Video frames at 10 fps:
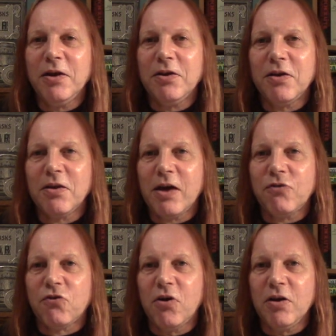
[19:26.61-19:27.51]
and
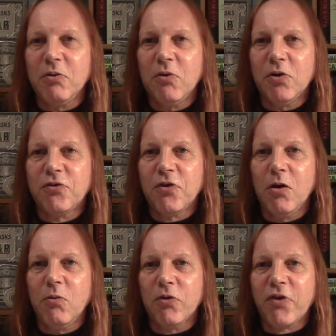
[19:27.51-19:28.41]
that's certainly what
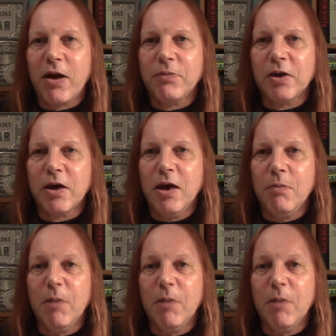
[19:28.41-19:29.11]
uh, what's happening here.